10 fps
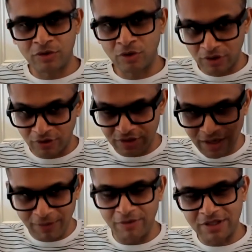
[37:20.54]
so the
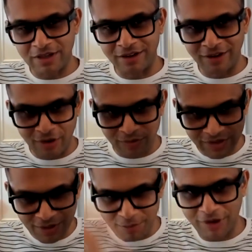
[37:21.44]
same day we started an
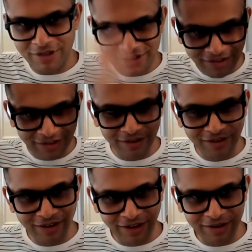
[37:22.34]
office in Boston
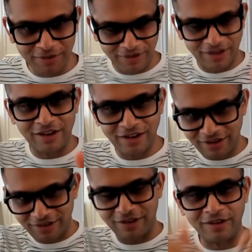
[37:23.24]
and in
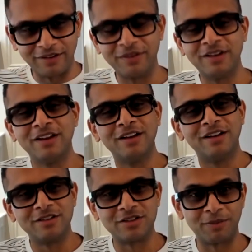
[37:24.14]
India and in London.
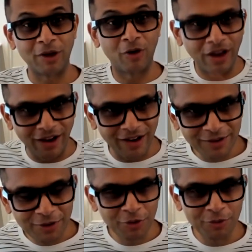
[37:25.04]
So I'm like, okay,
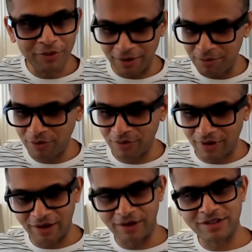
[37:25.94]
I'll go.
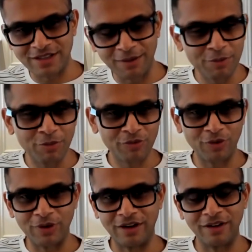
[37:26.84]
I semi
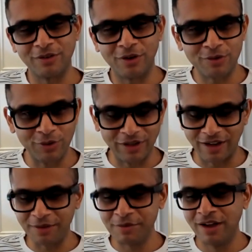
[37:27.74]
moved to India, not full
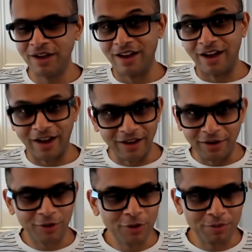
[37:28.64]
time.
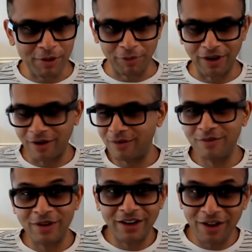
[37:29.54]
I'll recruit people. Now,
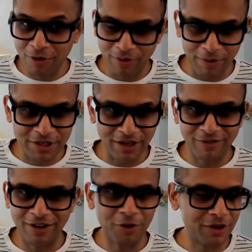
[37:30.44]
we didn't have a
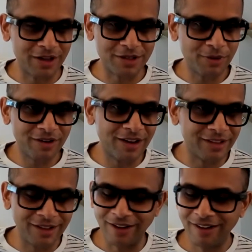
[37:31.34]
website, we had no customer, we had
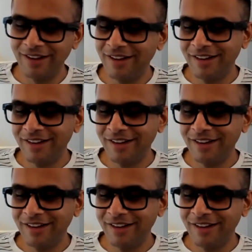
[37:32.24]
nothing.